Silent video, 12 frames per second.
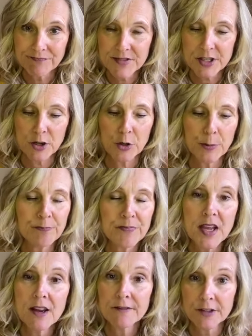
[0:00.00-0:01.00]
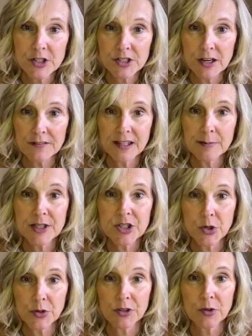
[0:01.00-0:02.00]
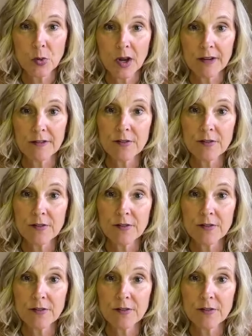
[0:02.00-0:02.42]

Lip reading: So first off, let me show you the one